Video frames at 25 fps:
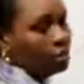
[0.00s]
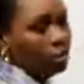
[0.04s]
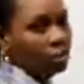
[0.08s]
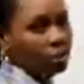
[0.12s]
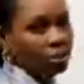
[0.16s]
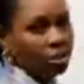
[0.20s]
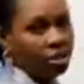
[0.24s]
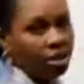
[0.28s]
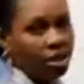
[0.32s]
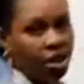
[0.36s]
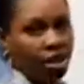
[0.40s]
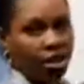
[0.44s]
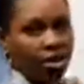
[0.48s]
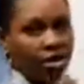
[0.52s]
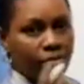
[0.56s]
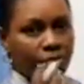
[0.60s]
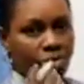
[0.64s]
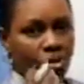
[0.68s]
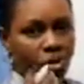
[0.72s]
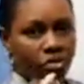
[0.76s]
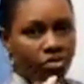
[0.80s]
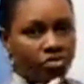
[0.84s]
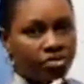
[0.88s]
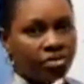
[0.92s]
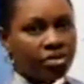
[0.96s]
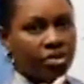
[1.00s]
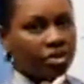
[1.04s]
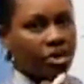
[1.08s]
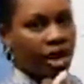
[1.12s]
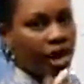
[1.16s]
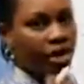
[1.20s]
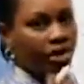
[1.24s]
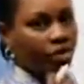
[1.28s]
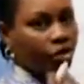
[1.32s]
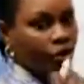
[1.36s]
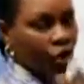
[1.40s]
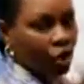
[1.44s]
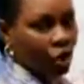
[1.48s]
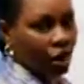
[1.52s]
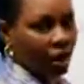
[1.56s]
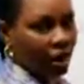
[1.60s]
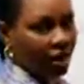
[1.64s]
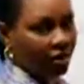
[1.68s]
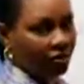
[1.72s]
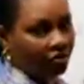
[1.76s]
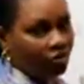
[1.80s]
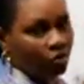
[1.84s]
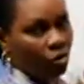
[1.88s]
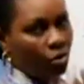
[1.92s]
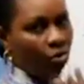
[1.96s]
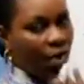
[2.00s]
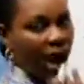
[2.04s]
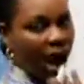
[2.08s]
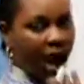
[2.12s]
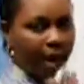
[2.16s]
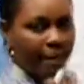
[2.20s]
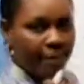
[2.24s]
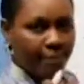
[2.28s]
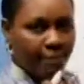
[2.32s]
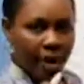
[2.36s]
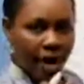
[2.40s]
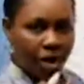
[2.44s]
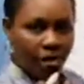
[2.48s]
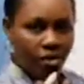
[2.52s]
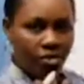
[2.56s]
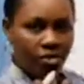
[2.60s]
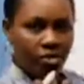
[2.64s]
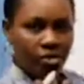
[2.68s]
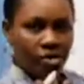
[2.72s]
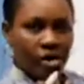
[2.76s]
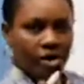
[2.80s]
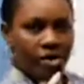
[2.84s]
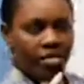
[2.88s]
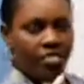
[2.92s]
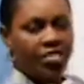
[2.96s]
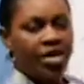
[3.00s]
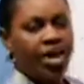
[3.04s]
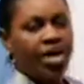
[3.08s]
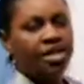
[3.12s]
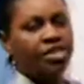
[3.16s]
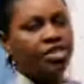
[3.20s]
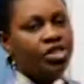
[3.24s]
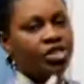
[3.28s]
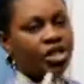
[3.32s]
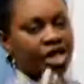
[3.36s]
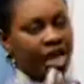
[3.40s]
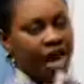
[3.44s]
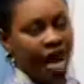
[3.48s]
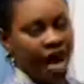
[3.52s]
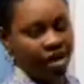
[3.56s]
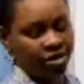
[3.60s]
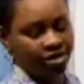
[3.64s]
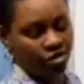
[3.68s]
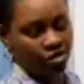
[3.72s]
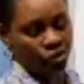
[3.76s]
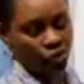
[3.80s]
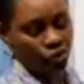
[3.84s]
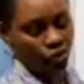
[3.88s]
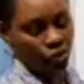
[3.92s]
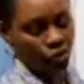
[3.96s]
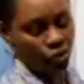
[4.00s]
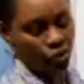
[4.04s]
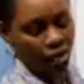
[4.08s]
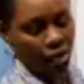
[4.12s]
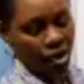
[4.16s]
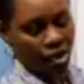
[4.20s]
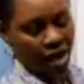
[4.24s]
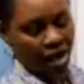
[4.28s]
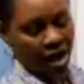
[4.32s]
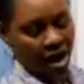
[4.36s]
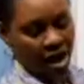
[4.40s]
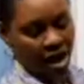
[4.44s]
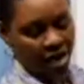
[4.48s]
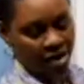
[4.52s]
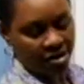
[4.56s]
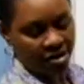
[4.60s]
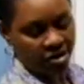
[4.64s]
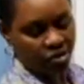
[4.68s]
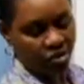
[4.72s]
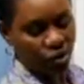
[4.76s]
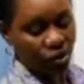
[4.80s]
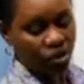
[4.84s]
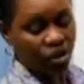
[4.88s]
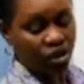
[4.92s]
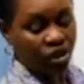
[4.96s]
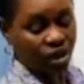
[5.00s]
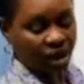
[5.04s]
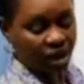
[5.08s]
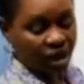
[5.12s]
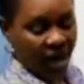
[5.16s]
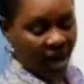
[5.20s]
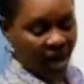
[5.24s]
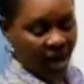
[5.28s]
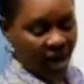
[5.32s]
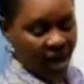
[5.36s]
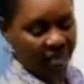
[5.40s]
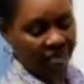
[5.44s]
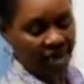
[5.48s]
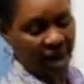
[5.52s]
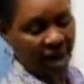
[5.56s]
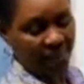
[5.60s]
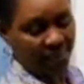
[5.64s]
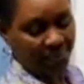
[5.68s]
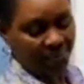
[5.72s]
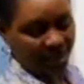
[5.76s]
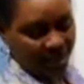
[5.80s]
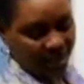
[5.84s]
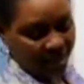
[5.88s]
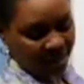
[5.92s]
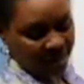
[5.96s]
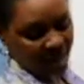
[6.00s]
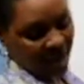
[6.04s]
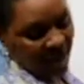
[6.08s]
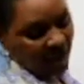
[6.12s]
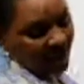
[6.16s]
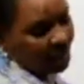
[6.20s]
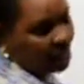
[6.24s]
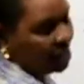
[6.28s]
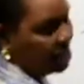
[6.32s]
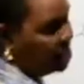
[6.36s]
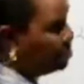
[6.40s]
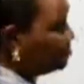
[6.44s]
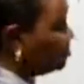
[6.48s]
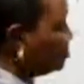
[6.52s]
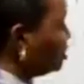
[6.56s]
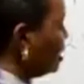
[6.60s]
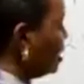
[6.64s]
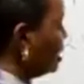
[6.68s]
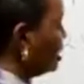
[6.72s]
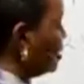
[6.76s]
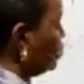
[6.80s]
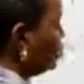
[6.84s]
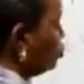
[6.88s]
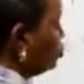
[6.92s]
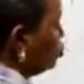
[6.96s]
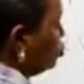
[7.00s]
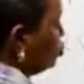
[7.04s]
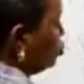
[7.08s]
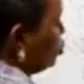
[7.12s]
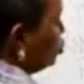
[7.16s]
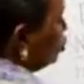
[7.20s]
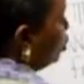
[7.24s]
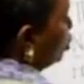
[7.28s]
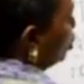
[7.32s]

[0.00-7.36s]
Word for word: she removes chocolate from her mouth, then she cuts to Kari. So she cuts a piece and gives it to